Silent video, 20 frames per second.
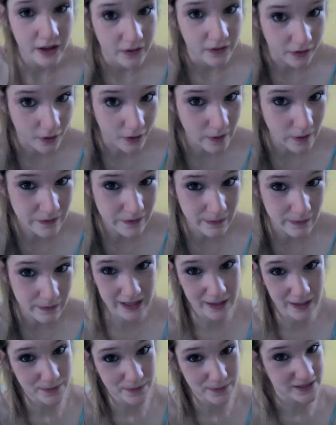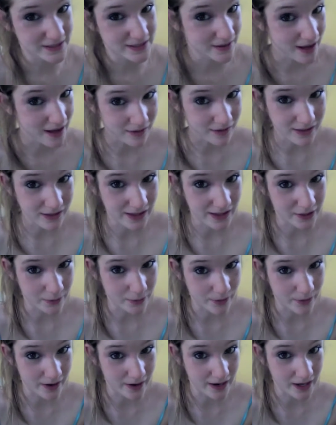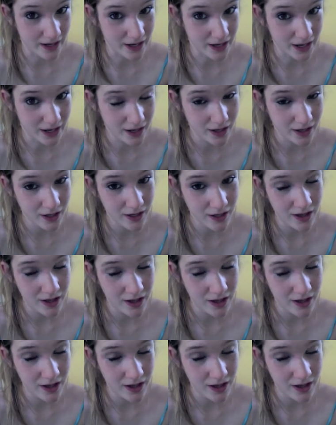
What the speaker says: The goal for makeup is to not look like you're wearing any.